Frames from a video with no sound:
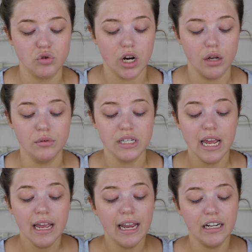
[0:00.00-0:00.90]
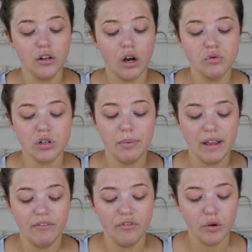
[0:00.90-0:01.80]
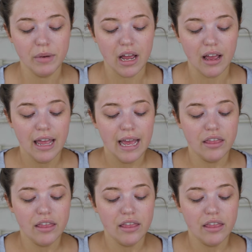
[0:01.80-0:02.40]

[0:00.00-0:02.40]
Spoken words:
tones in an ultra blend formula,